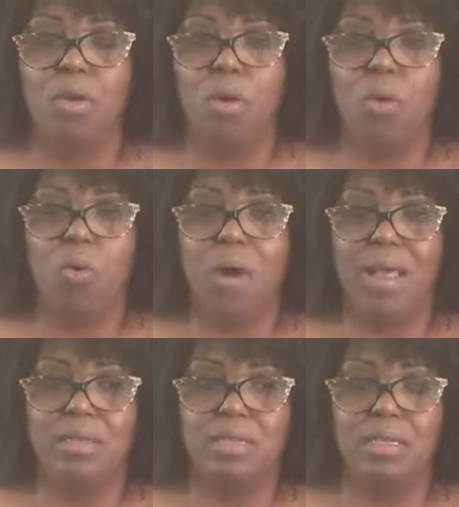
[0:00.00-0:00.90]
whole
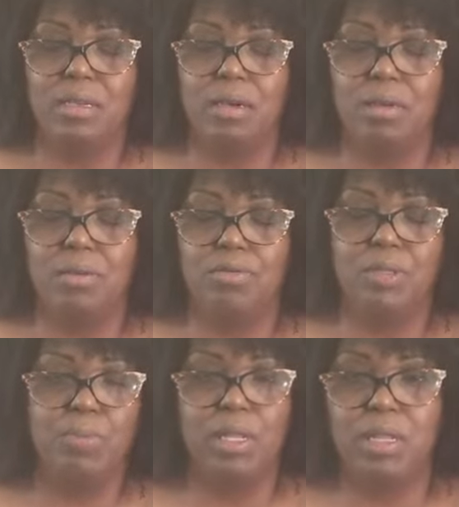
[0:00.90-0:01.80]
idea of
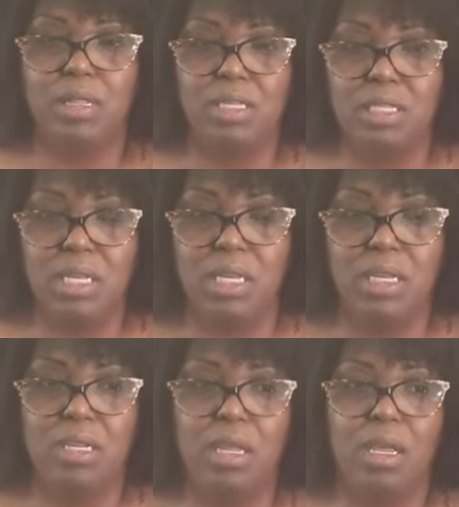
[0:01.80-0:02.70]
spilling the
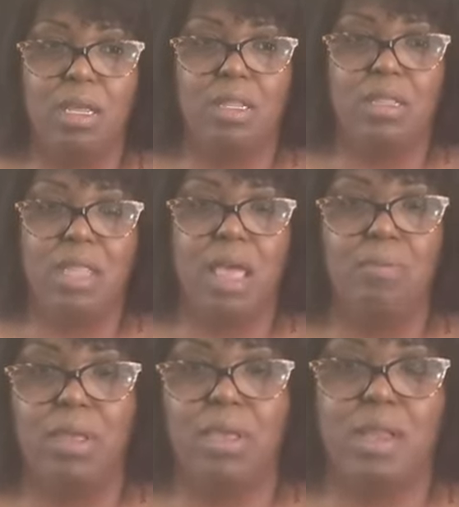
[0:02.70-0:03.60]
seed and
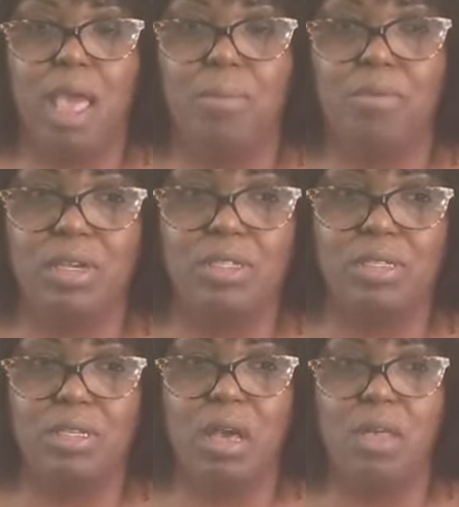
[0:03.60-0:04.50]
that being an
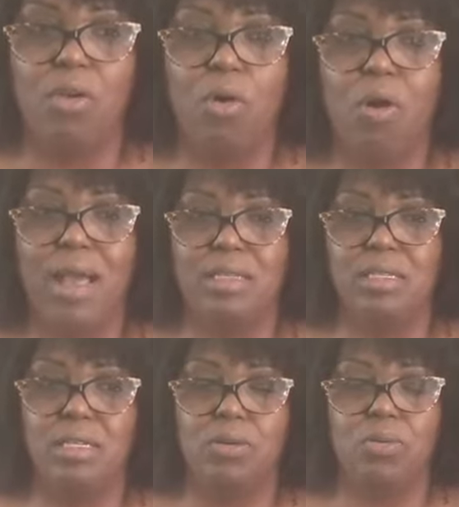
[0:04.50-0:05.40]
aberration to God. The whole
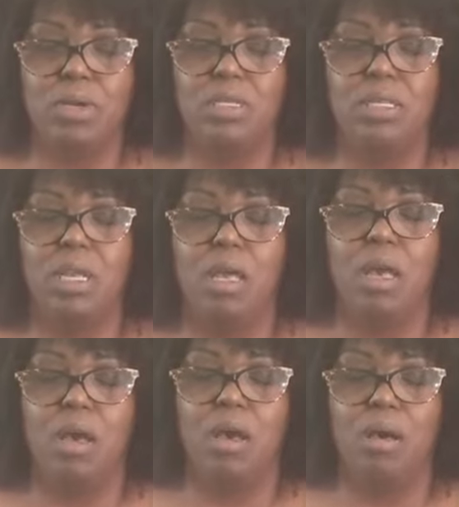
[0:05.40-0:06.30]
idea was,
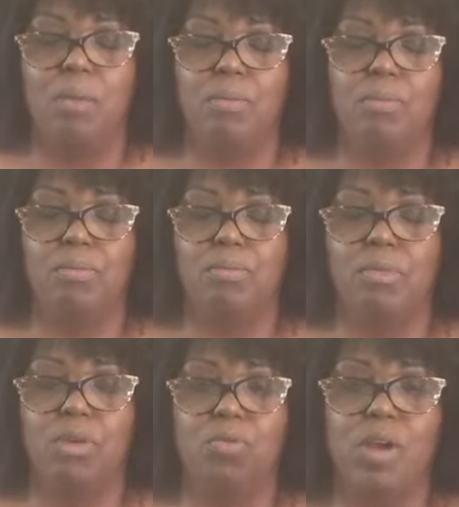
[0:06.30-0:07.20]
Um,
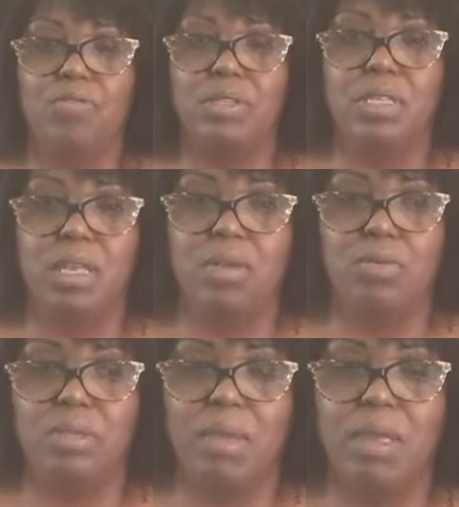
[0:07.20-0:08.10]
the reference that he
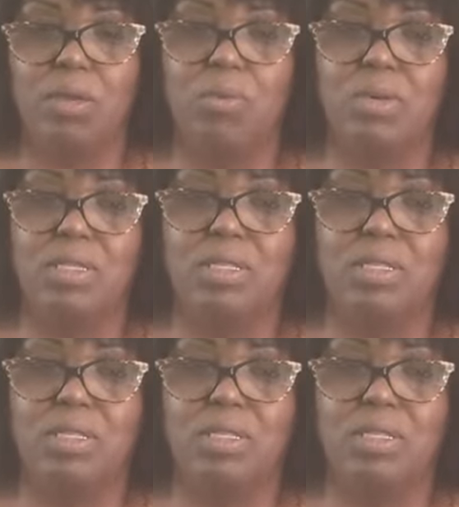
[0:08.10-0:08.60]
was making was